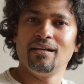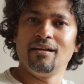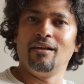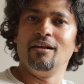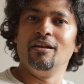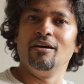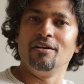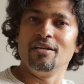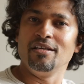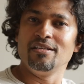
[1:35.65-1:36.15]

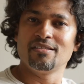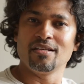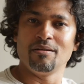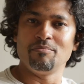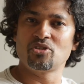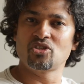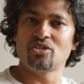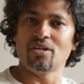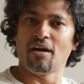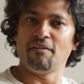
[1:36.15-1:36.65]
learning some
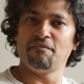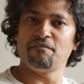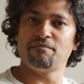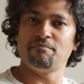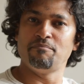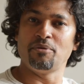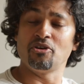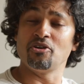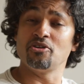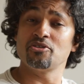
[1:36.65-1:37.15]
stuff
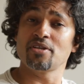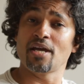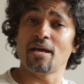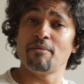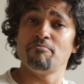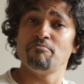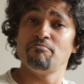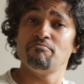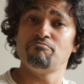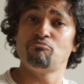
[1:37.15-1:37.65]
because
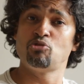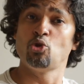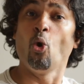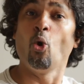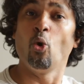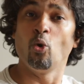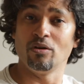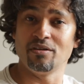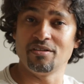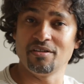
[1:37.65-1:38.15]
I'm
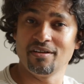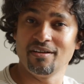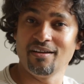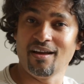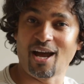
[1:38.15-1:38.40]
told